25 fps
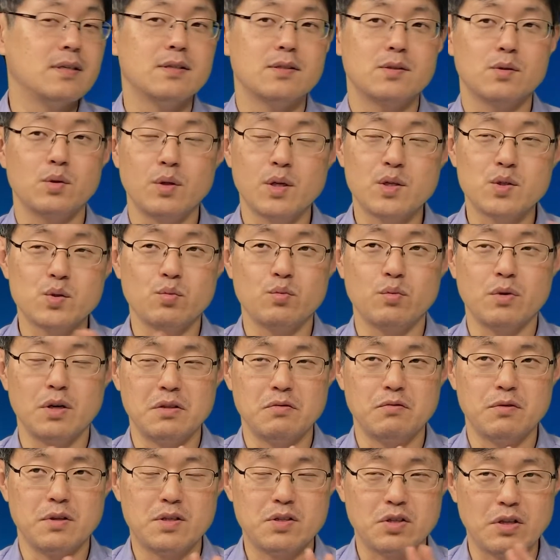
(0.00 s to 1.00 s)
So
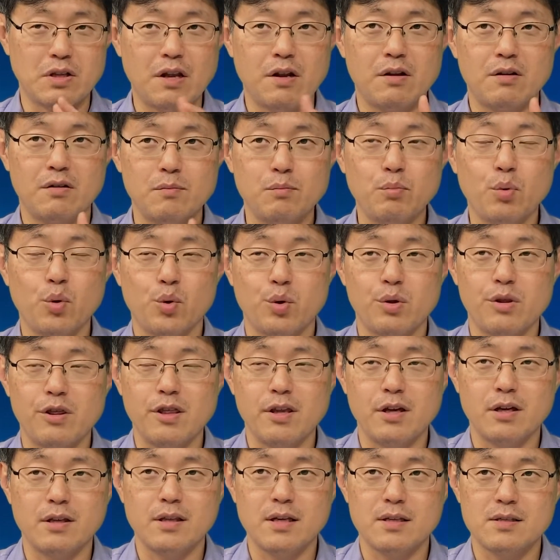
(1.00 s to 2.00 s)
that's another important
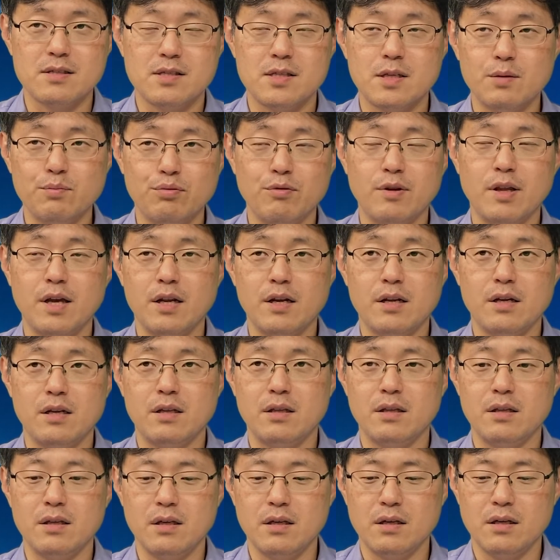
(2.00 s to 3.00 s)
thing that's stipulated
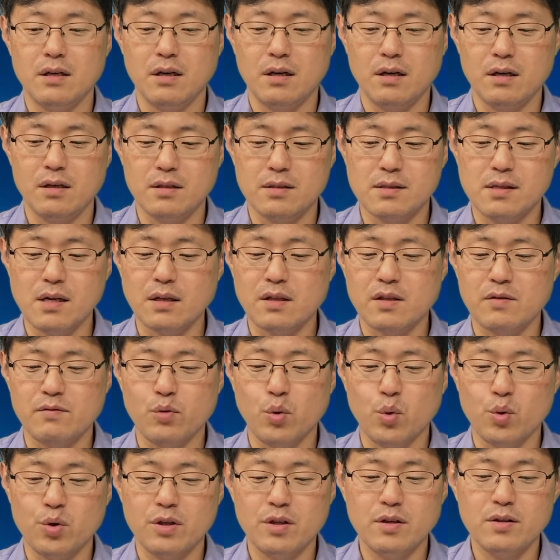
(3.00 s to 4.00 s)
in the executive
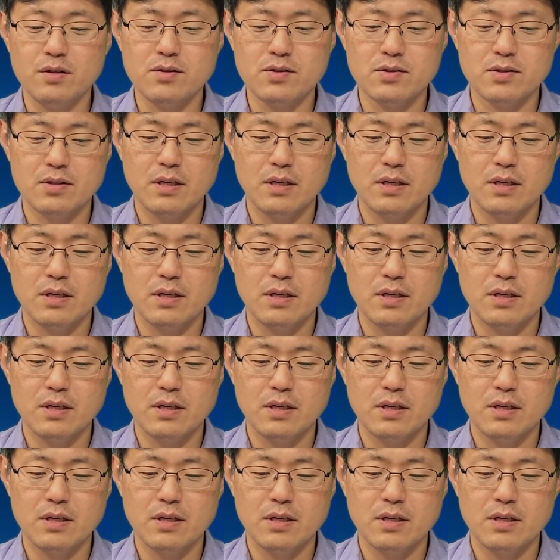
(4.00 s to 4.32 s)
ordinance.